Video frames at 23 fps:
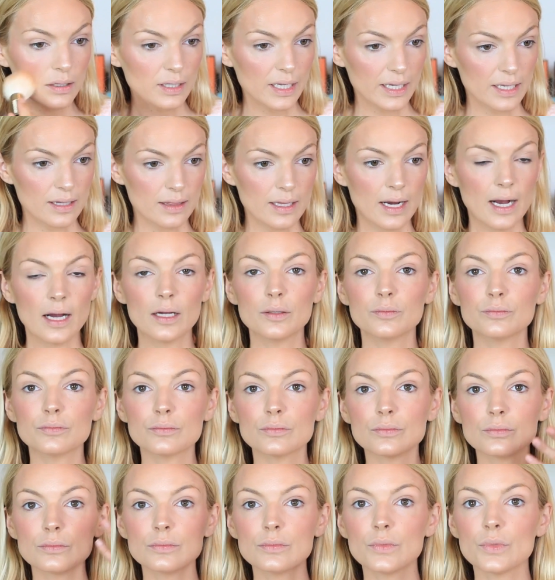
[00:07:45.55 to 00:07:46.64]
like that.
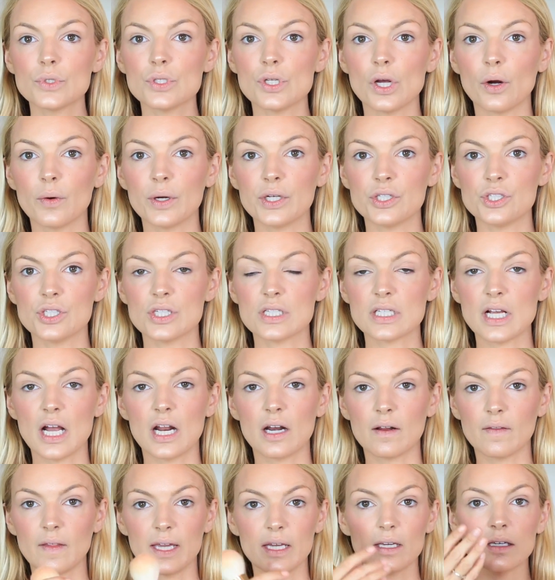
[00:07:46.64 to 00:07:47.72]
So it just
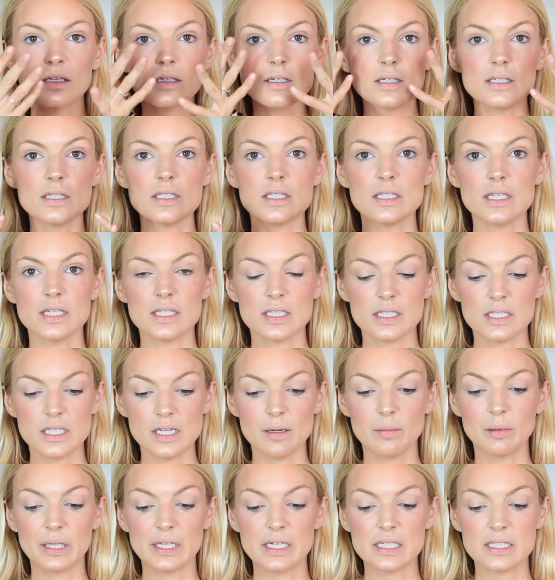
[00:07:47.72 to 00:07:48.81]
kind of like is
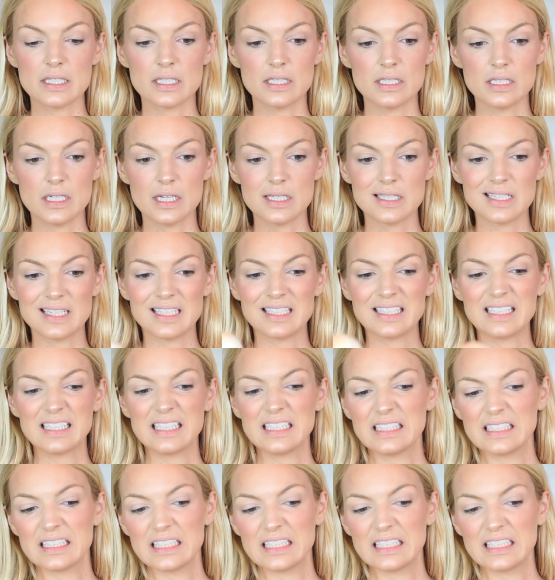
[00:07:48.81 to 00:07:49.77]
seamless and doesn't